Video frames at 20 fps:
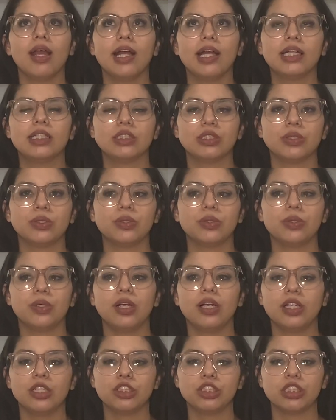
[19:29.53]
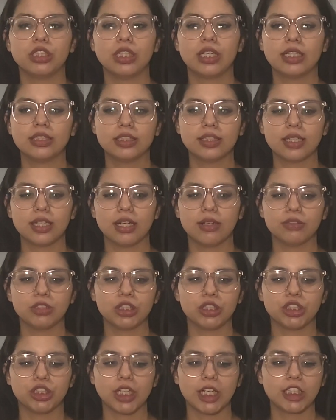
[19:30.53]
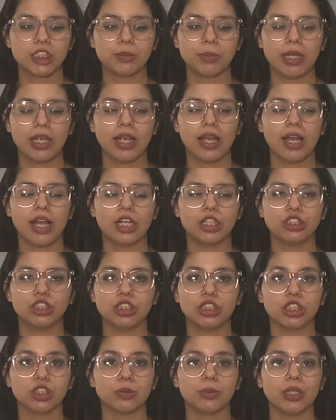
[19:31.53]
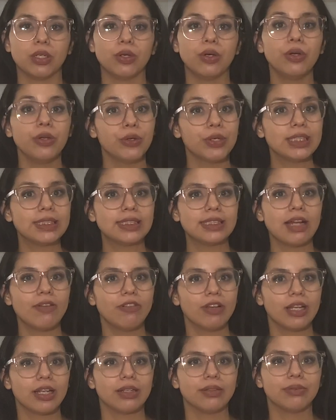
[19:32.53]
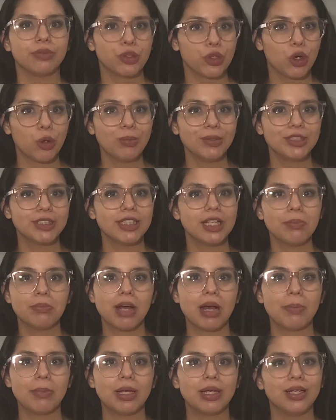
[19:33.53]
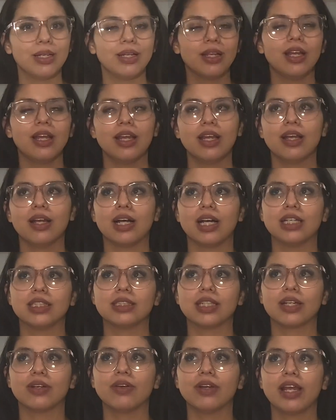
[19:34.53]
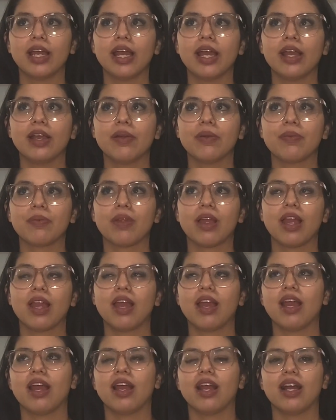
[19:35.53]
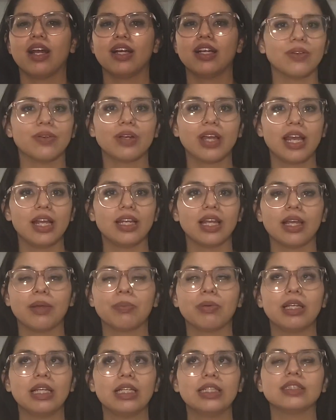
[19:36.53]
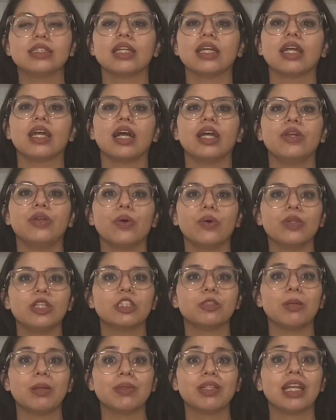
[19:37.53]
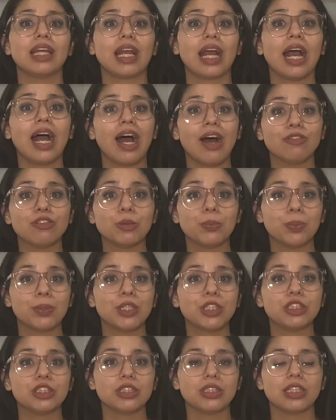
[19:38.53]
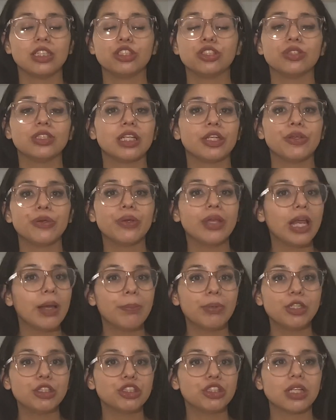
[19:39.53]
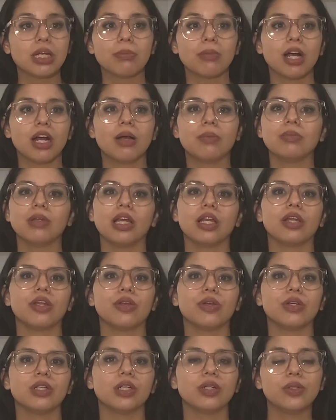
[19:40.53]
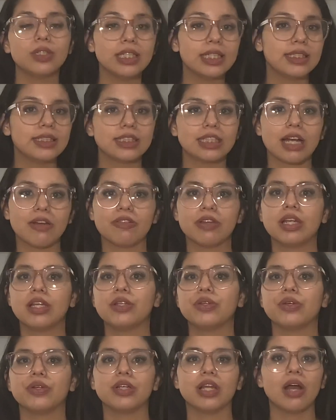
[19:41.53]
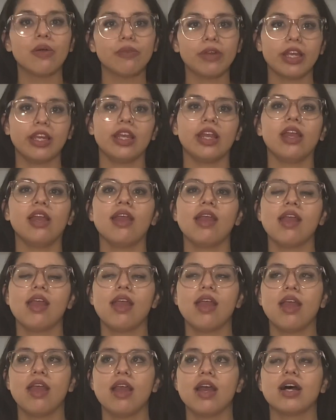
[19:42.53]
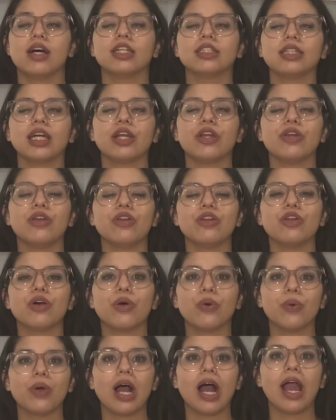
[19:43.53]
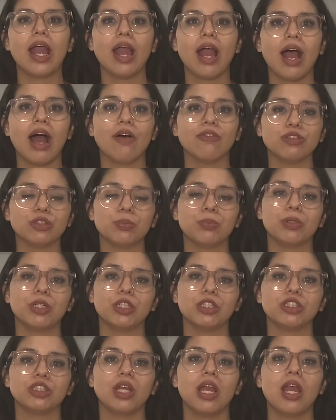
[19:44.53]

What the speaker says: So she gets a glove, she checks me, and she tells me, oh, you're a 7. You're almost there, mama. I was like, okay, like please, like I know this, baby, like I have to push. And she was like, you can't push yet, mom, like you're only a 7, you're not ready. I was like, no, I have to push.